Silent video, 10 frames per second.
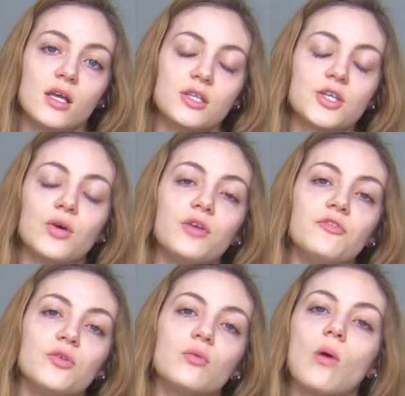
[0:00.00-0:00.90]
So
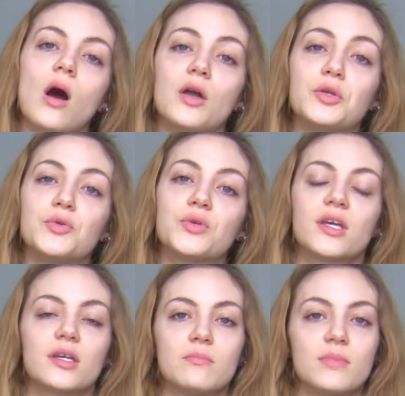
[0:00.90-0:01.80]
if you want, you
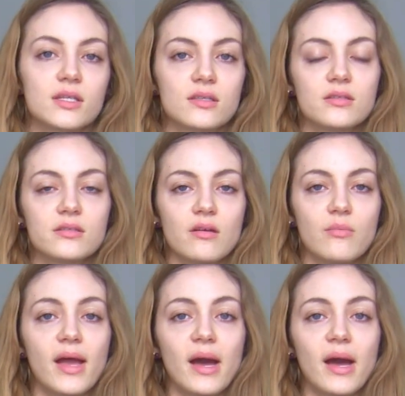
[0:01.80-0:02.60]
can mix some